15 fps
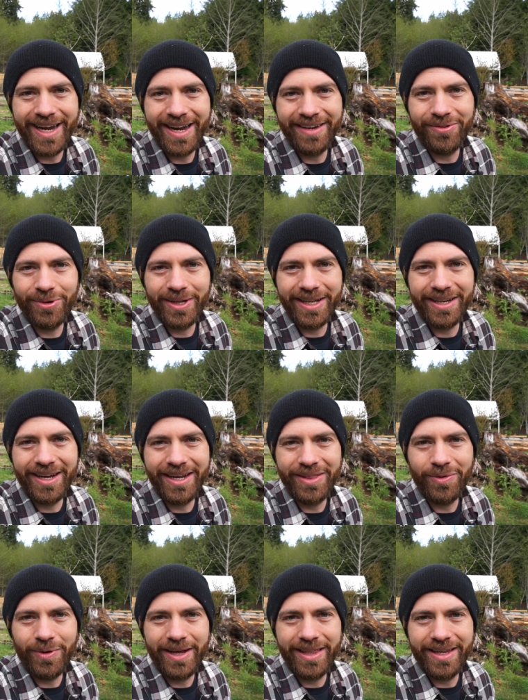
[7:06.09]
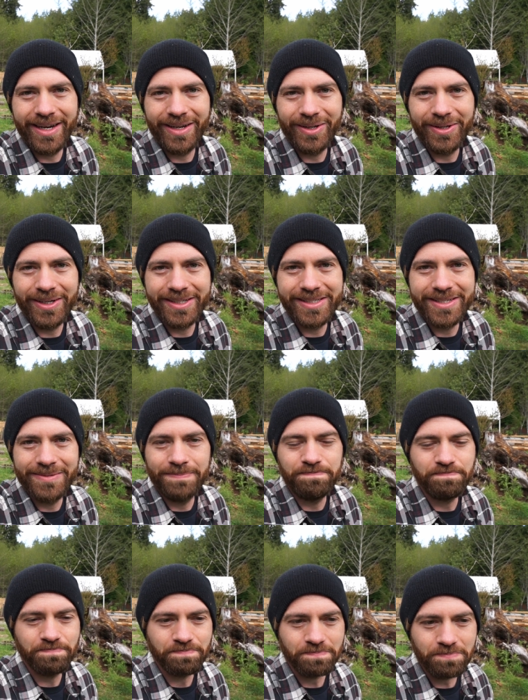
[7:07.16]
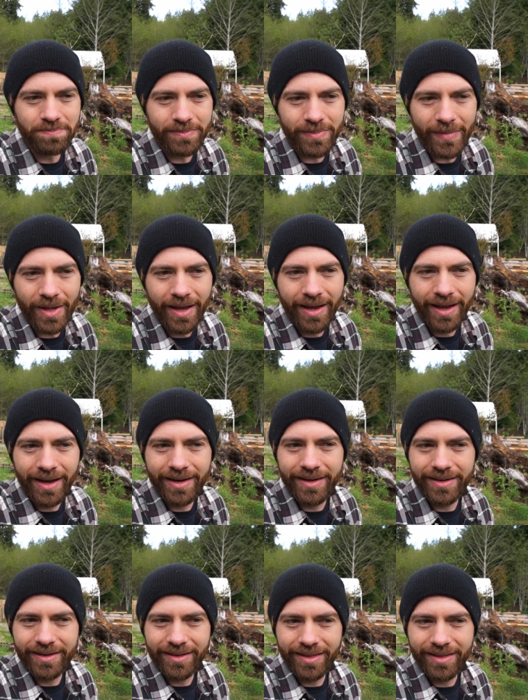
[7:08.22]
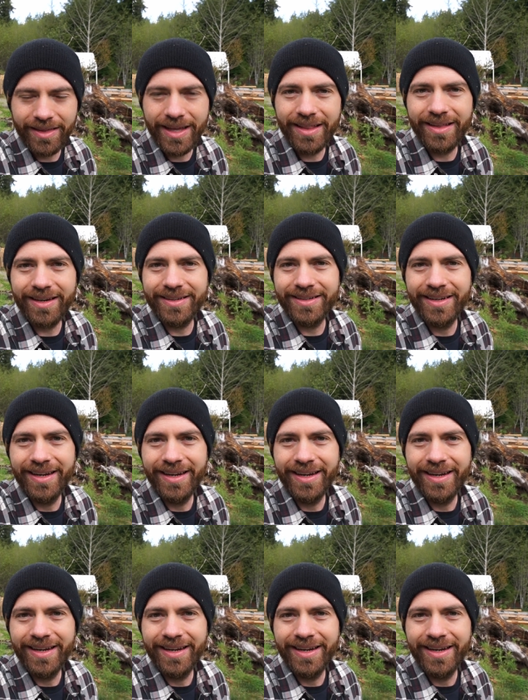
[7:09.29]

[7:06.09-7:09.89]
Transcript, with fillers: I really like the way that it looks. A thing that